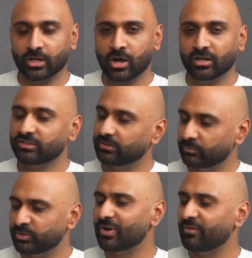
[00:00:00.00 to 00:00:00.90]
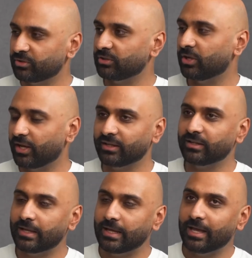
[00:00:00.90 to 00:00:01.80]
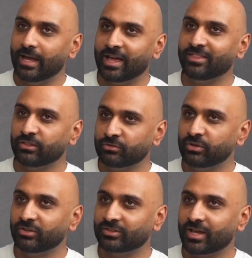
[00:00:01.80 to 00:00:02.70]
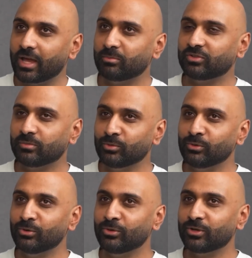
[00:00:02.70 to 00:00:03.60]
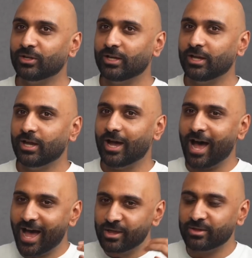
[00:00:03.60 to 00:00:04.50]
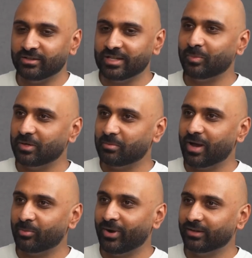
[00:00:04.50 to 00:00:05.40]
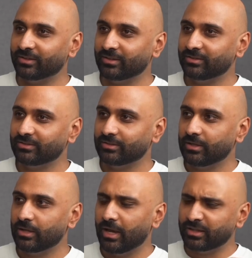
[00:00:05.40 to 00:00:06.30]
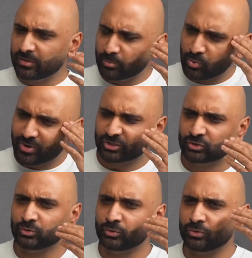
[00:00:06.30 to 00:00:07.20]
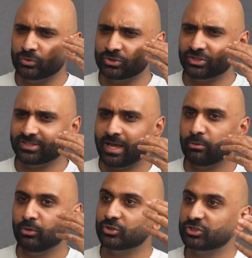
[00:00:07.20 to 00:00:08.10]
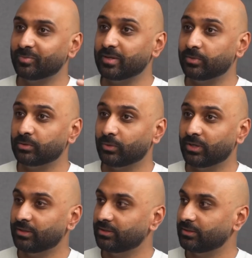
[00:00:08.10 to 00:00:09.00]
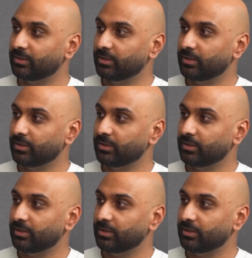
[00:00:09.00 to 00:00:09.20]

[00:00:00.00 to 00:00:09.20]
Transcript: the arts. And we traveled a lot. And I think through those times, the more I deepened my practice, and then the more I saw just how lost people were,